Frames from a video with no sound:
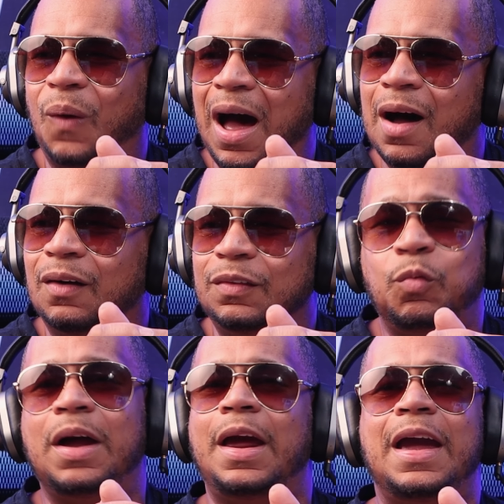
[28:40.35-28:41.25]
wow,
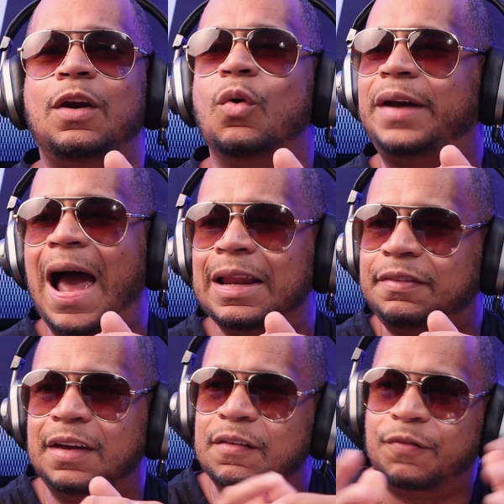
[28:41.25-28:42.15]
what? Ain't no
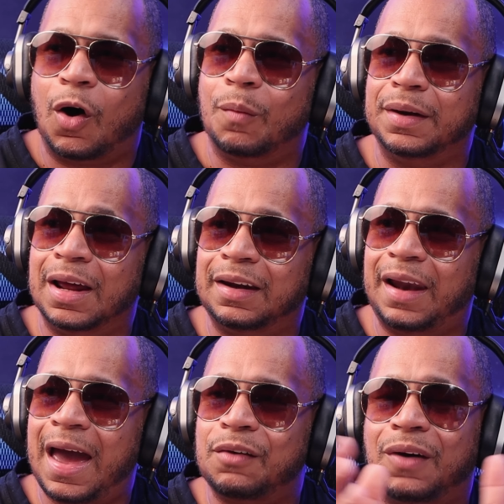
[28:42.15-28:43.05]
galaxy involved but none
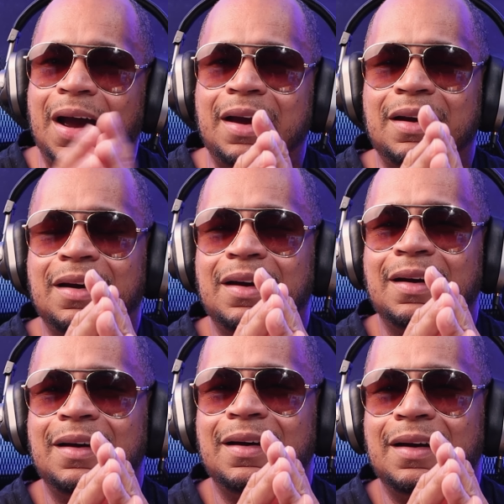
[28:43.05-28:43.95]
of that, right?
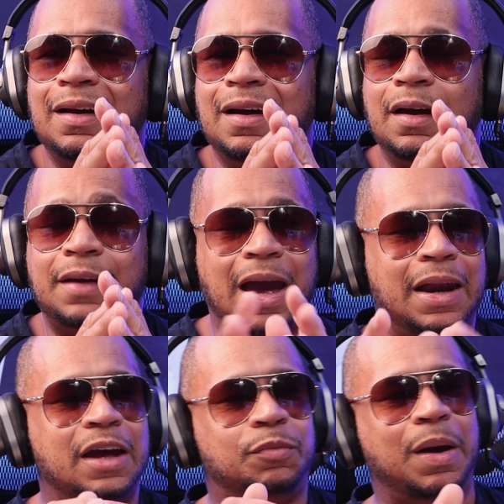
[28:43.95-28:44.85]

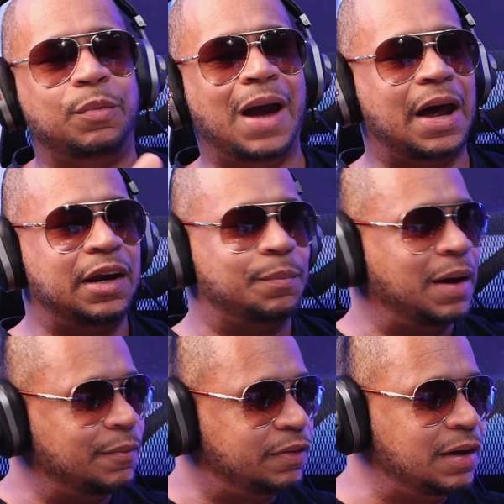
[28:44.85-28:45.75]
There it is, baby. We out here,
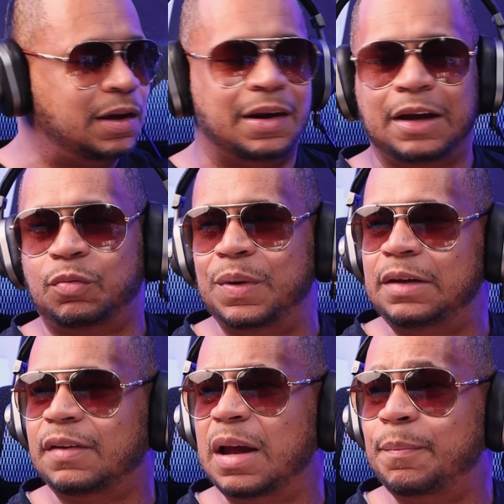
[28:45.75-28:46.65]
baby. See you next
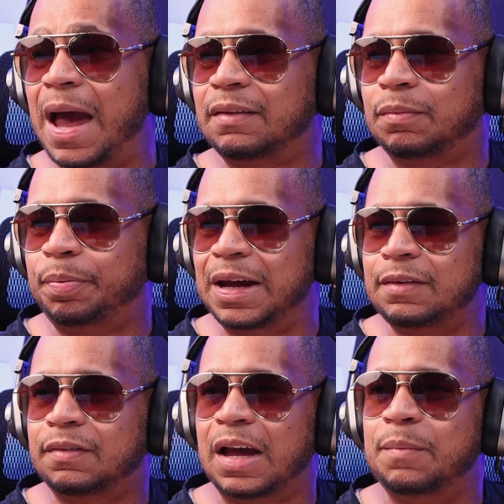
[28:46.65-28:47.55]
week. Same bat
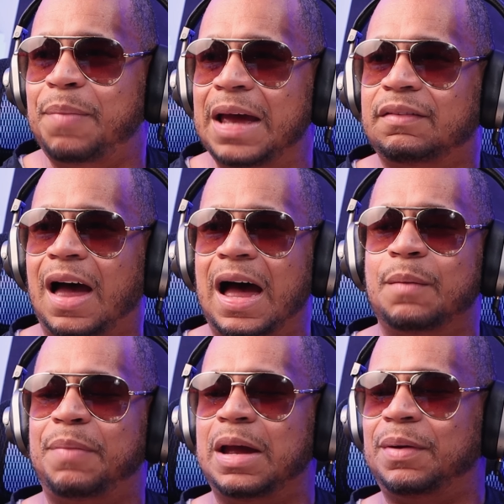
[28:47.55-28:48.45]
place, same bat
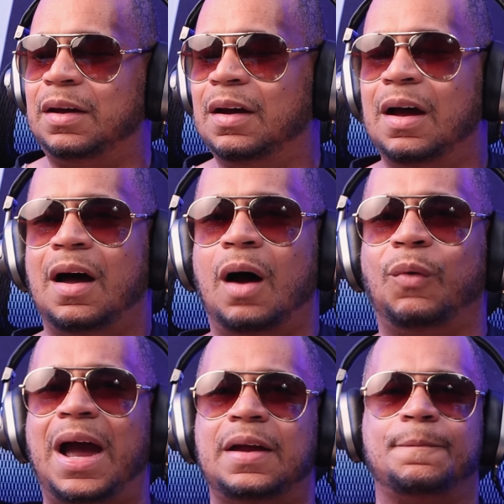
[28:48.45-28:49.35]
time, baby.
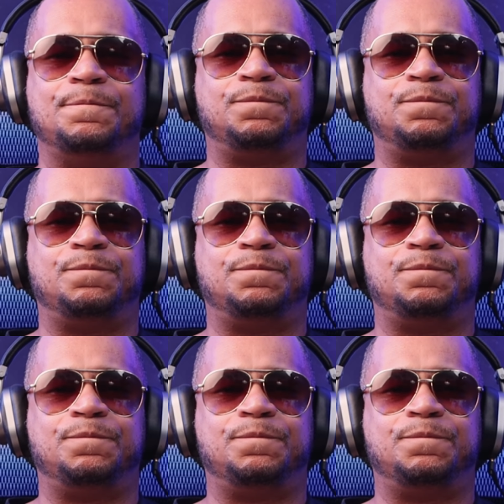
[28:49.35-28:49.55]
All right.